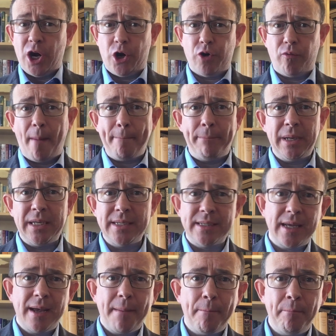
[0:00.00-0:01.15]

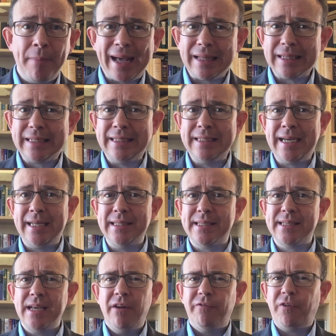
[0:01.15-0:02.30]
grumblers,
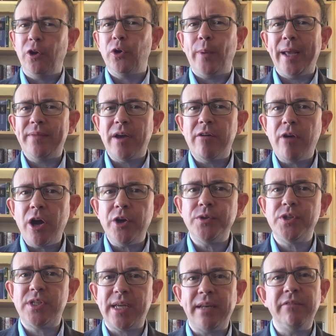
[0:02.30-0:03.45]
malcontents, following their own
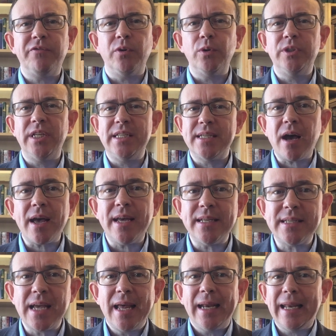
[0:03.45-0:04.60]
sinful desires,